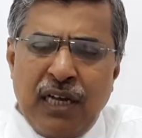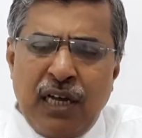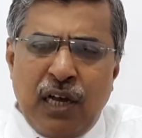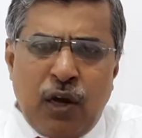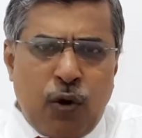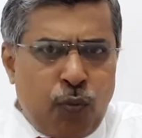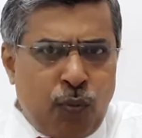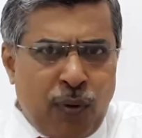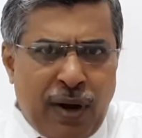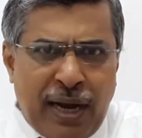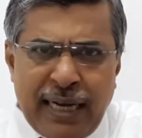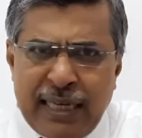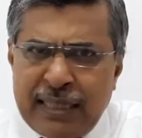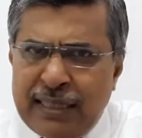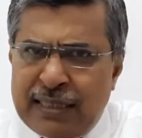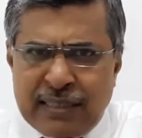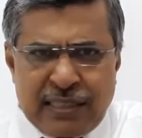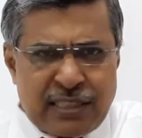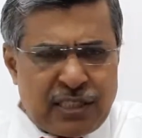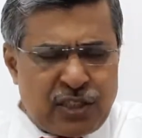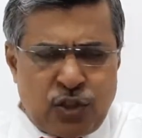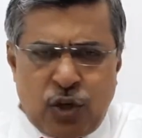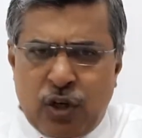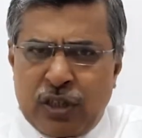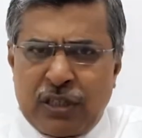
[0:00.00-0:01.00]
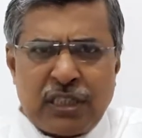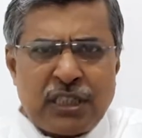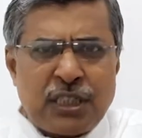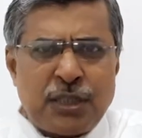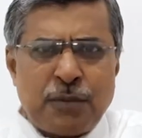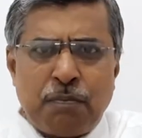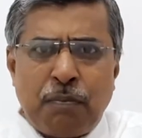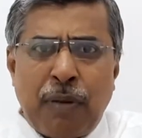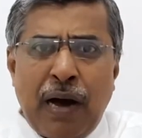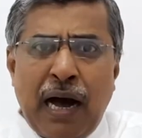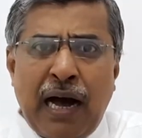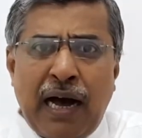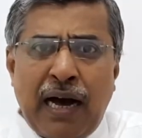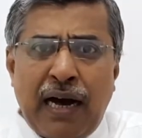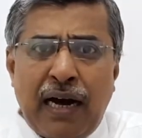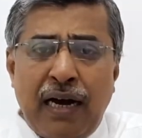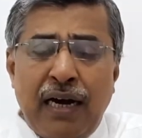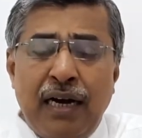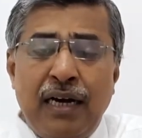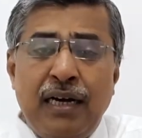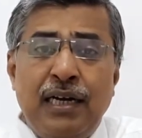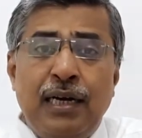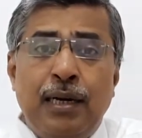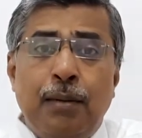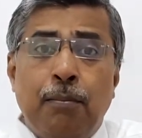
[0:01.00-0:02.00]
Why? This is not a spa.
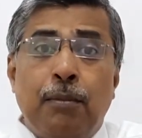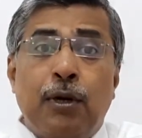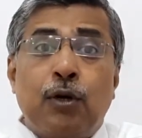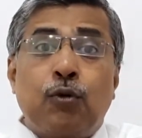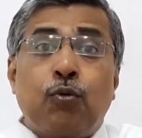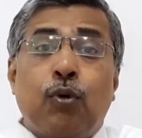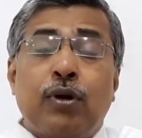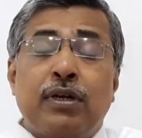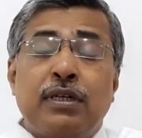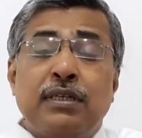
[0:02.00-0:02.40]
But what